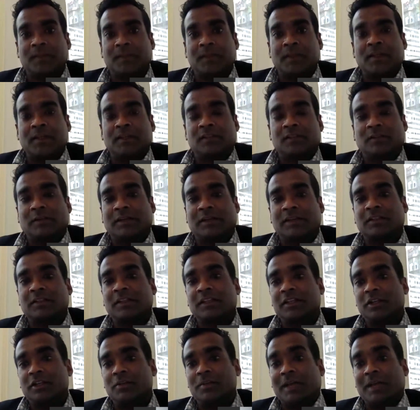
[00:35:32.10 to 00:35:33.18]
So actually
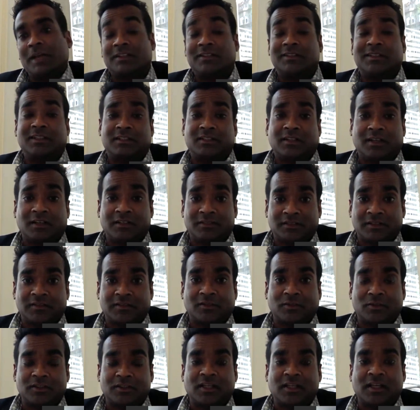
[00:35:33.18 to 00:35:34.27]
humanity ties us all
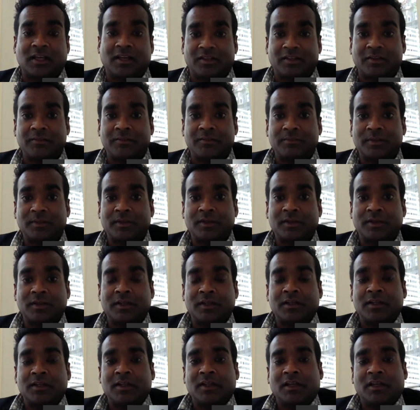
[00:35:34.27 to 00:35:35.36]
together.
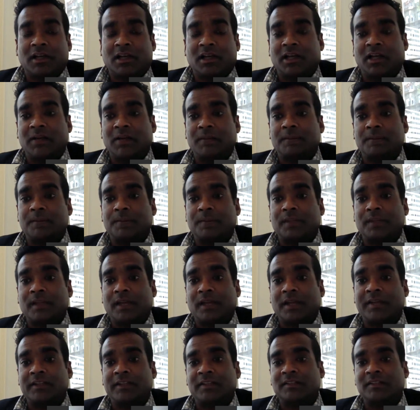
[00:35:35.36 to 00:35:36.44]
And
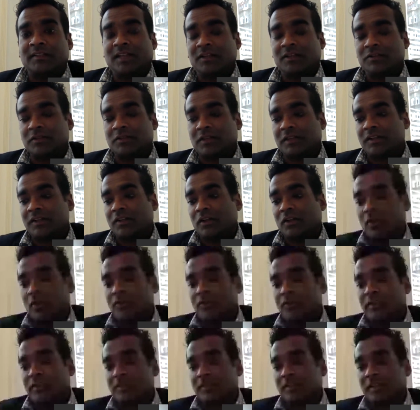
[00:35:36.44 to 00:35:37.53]
it sounds like an
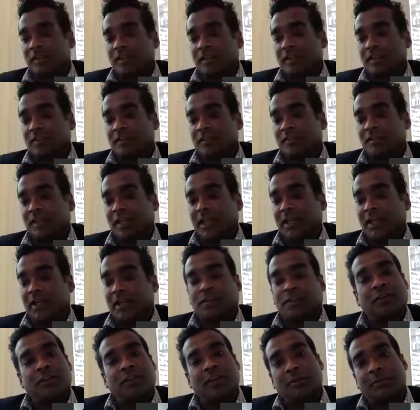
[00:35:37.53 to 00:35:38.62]
obvious thing to say. I don't
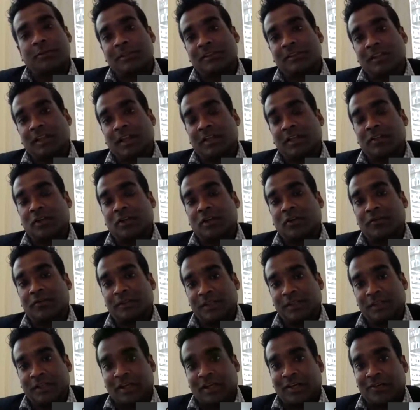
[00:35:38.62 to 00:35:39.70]
think we say it often
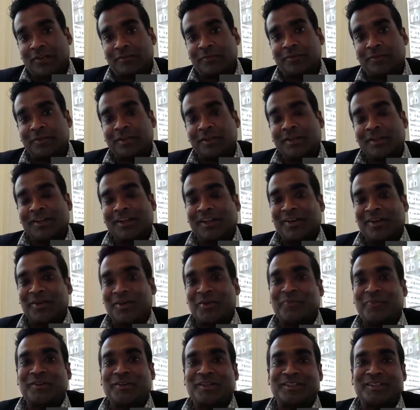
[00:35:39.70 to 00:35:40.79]
enough. I
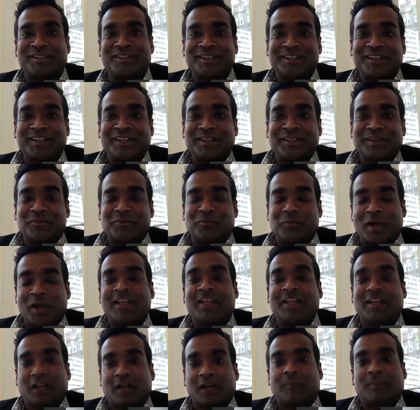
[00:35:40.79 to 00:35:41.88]
often wake
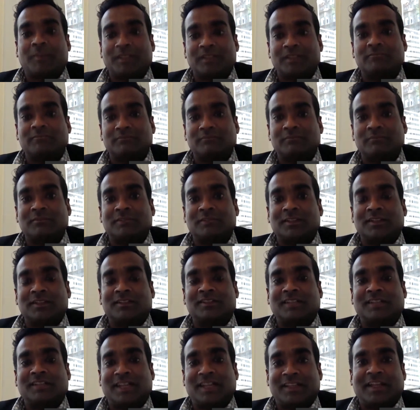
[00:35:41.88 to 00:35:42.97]
up and
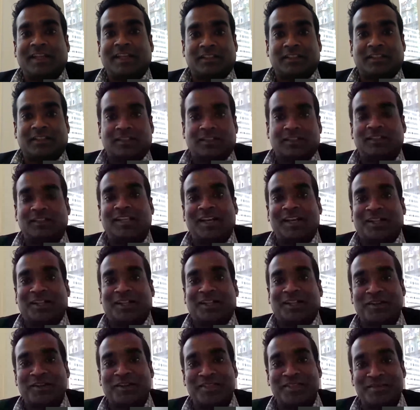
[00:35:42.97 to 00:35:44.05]
say that to
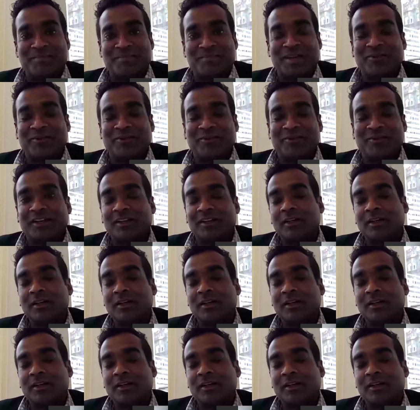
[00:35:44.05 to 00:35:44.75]
myself in the mirror,